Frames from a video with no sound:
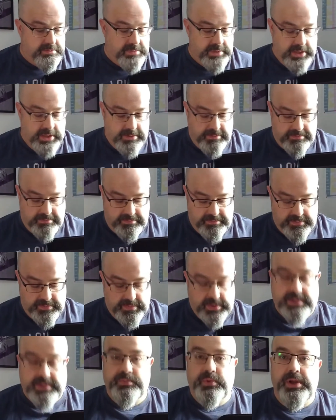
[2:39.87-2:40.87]
Yeah,
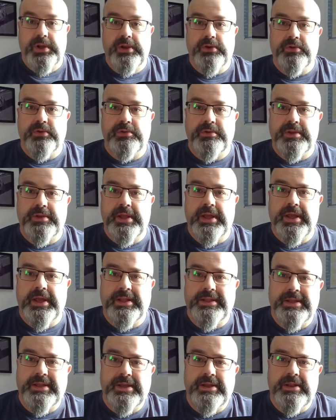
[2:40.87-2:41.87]
that's a pretty good
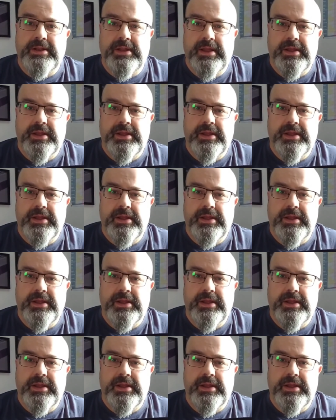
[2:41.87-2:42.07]
deal.